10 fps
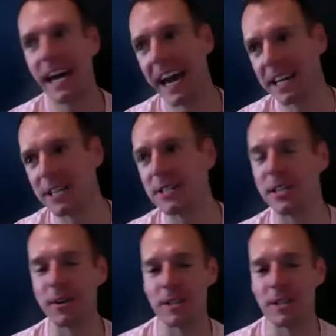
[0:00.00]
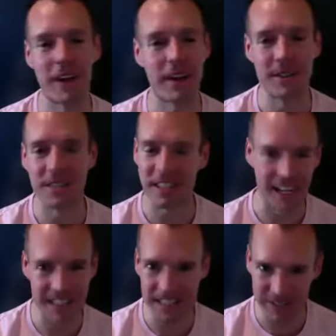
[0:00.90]
agency owners, founders in
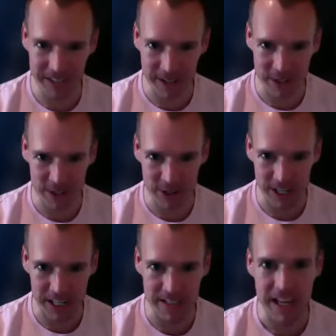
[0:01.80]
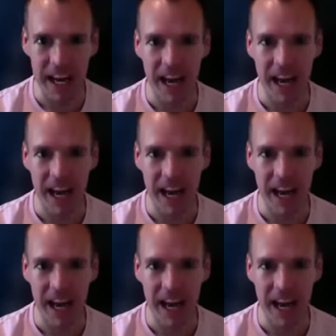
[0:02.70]
lots of different industries